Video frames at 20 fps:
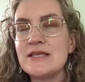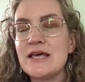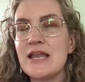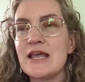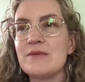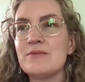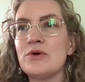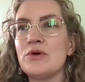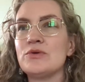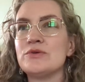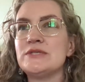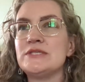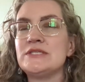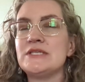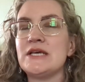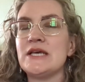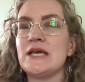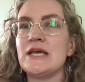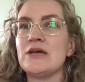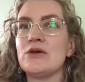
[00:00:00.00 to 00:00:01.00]
that I'm
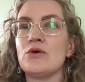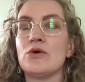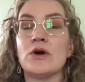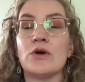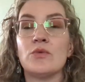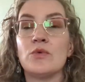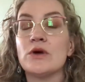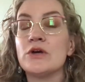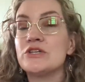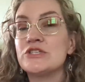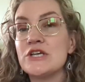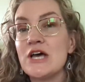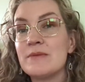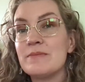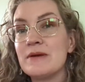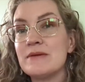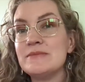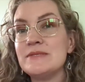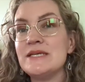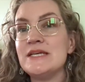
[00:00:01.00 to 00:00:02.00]
hosting, or a
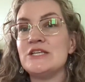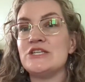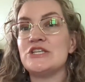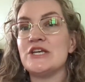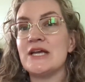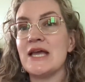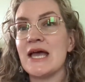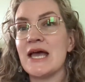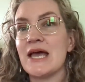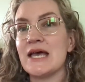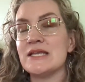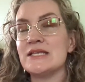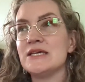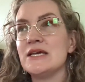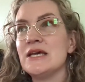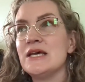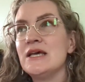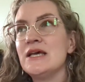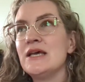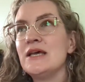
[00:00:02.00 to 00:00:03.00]
workshop I'm teaching at,
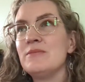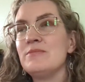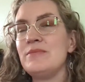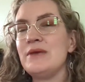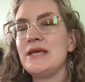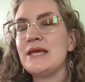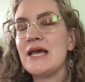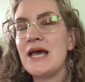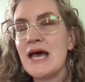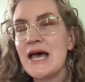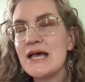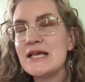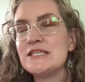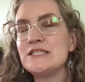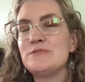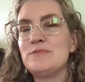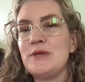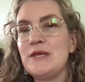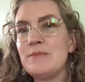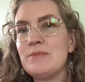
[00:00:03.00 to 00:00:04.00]

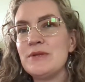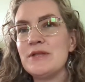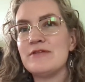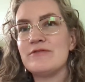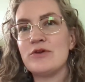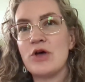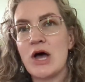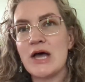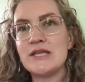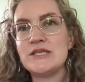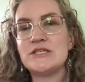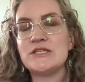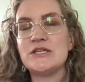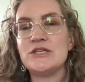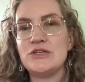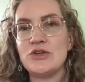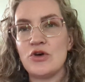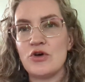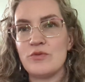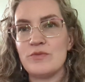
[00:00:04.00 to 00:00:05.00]
because people have gotten to
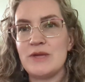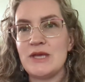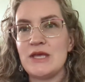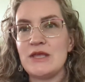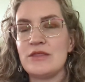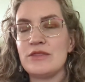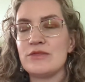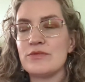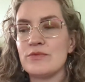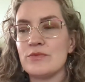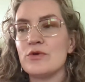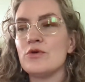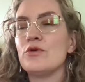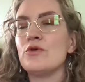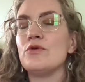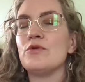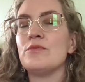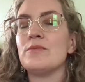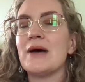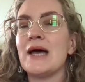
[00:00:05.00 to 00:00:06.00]
know me
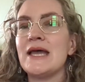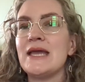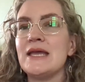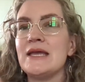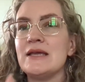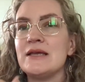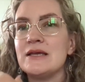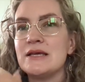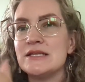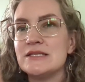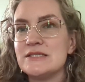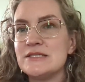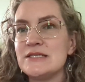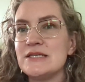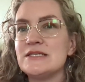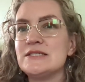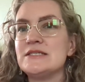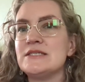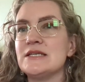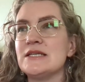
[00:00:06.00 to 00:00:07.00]
through my
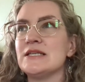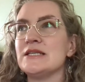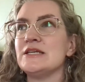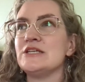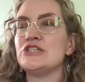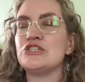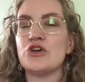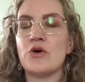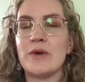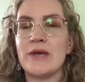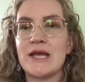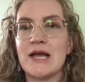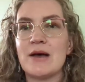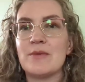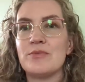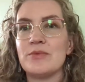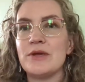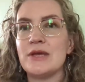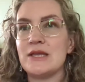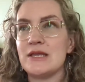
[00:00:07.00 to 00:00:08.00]
consistently showing
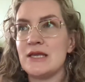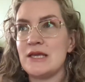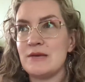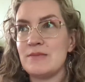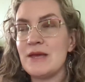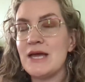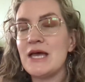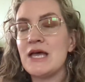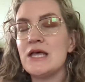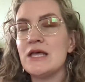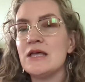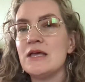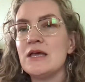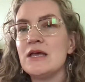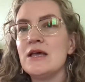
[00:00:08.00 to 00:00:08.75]
up in email,